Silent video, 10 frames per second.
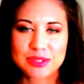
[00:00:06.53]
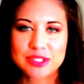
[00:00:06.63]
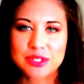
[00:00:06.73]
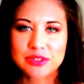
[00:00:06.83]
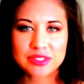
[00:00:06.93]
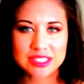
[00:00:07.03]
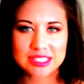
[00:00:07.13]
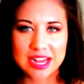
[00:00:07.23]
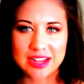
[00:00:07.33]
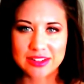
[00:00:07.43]
two different
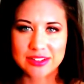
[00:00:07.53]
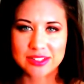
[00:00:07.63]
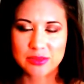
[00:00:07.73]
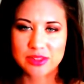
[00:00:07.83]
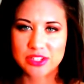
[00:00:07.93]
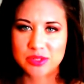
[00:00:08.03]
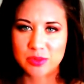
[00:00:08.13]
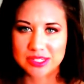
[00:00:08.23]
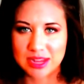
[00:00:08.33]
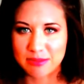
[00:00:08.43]
styles with just one
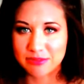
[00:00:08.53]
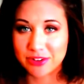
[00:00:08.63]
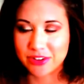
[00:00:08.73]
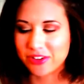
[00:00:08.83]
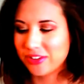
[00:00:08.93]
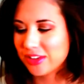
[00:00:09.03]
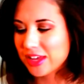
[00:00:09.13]
type of curl.